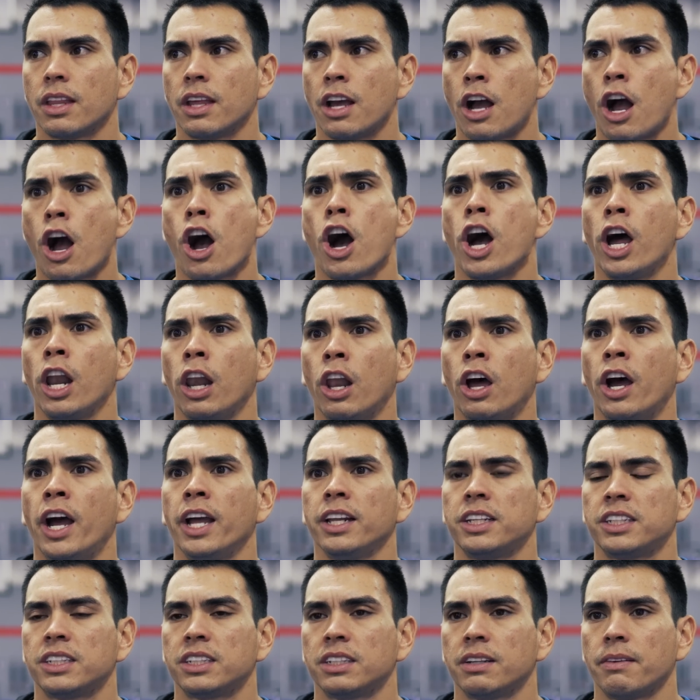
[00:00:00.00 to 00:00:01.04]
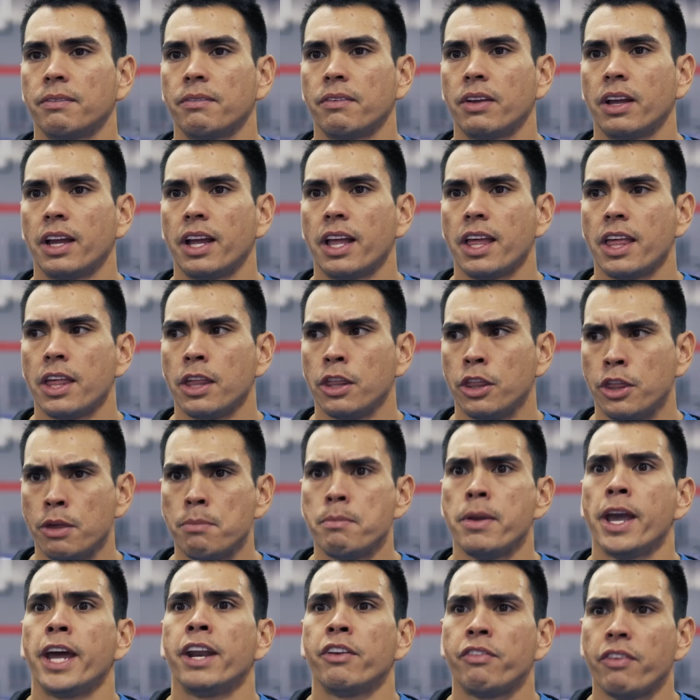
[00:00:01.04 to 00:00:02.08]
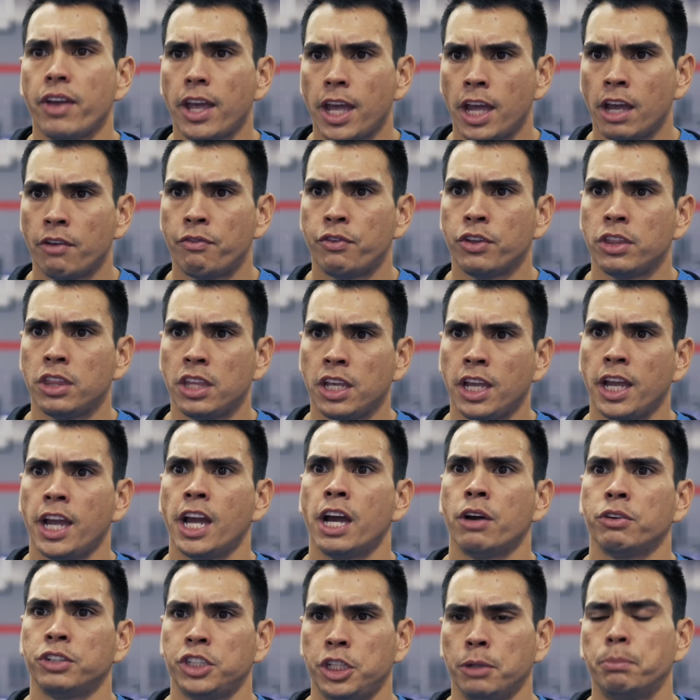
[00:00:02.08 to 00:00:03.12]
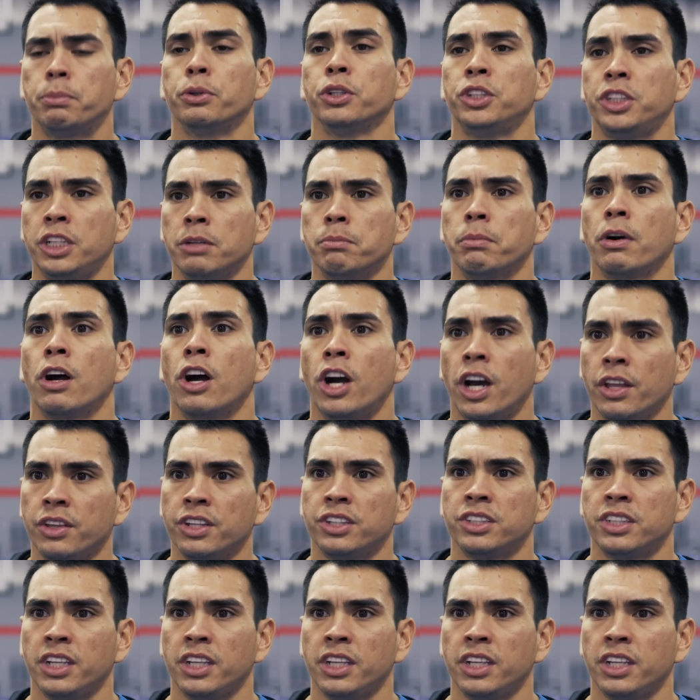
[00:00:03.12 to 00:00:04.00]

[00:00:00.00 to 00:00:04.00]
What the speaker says: highlights the amount of effort, the hours she puts in behind the